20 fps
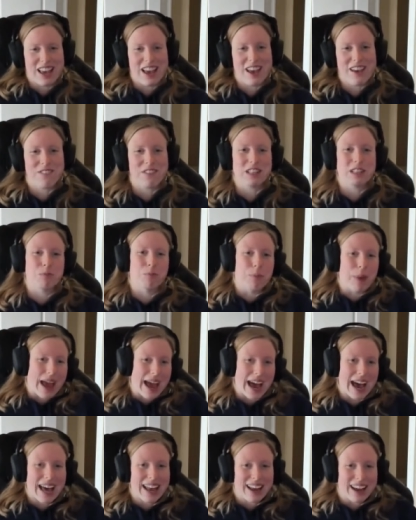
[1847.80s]
if it's
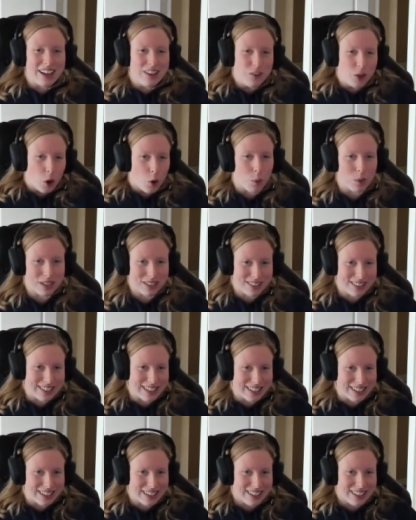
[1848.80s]
bad, I don't want to see
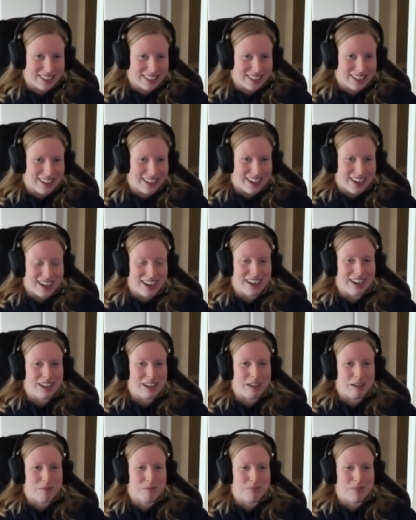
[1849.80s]
it. Mm.
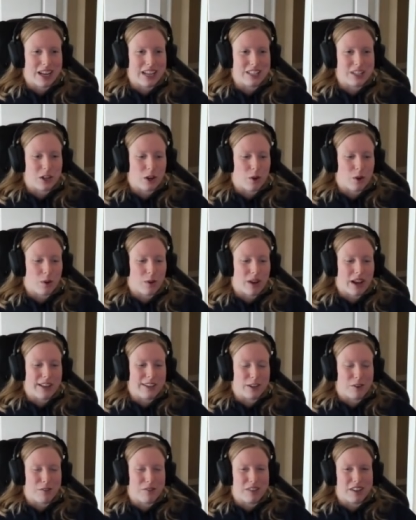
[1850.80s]
Um, I don't I
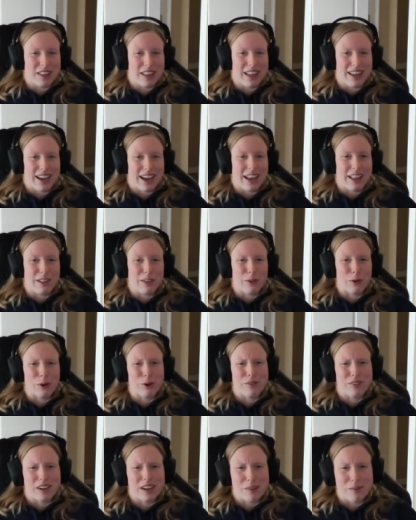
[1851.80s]
don't feel like I
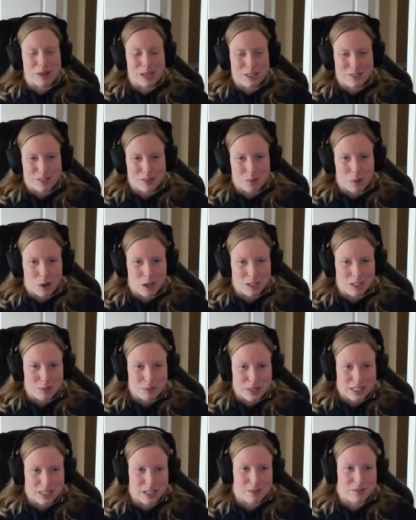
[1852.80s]
learned very much from watching
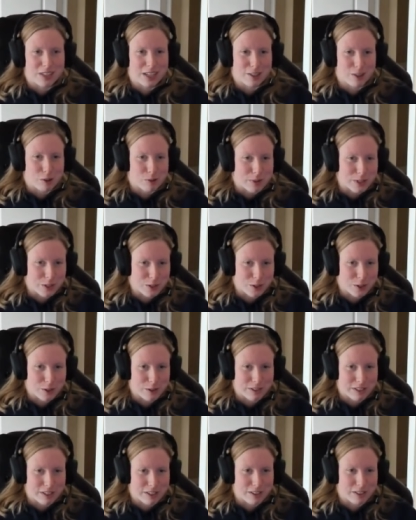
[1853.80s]
myself take too many
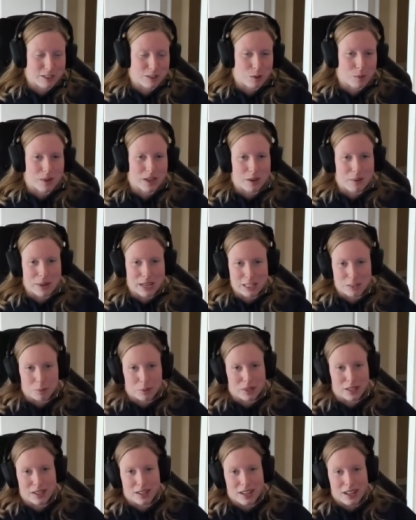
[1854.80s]
strokes or swimming a bad
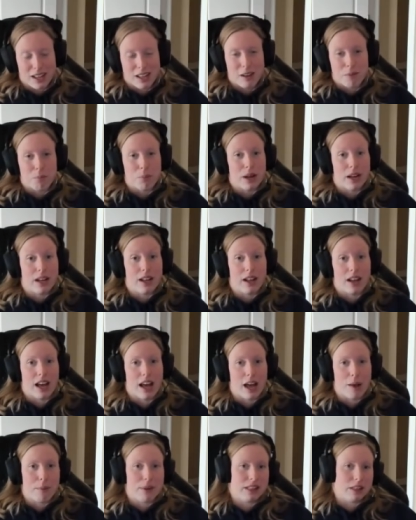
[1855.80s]
split. But
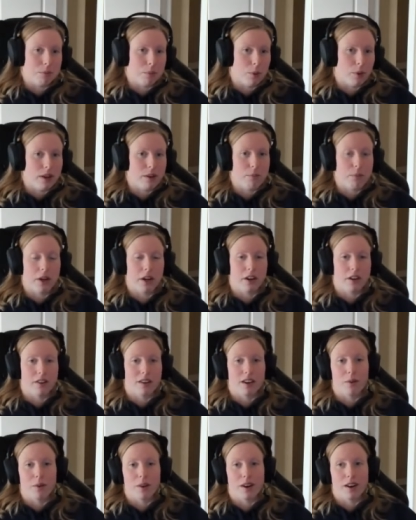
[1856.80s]
I'm at the point in my
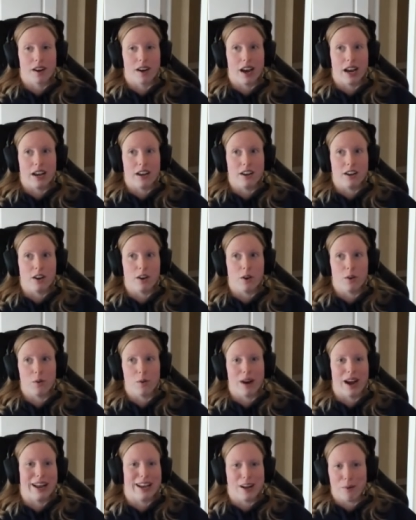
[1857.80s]
career where I know
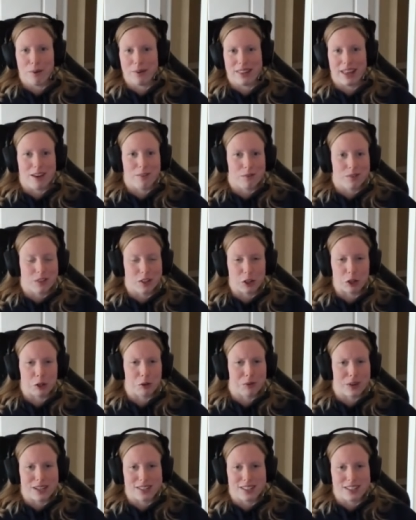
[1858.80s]
I know what that the
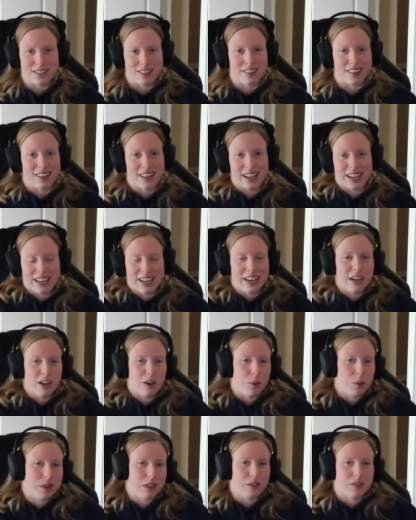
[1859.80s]
good races look like and I
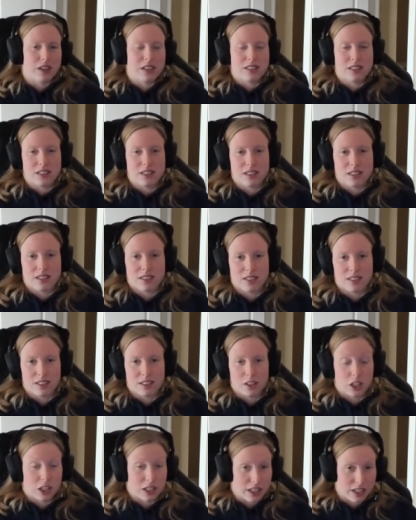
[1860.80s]
know what the races
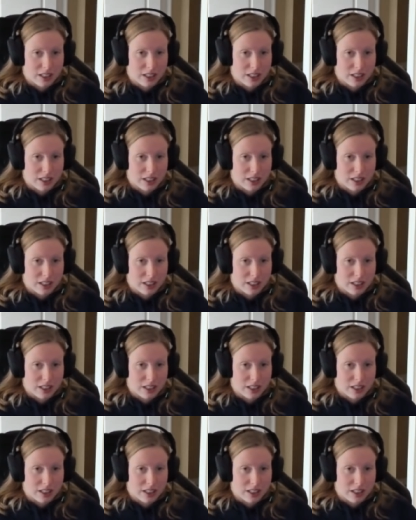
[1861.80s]
look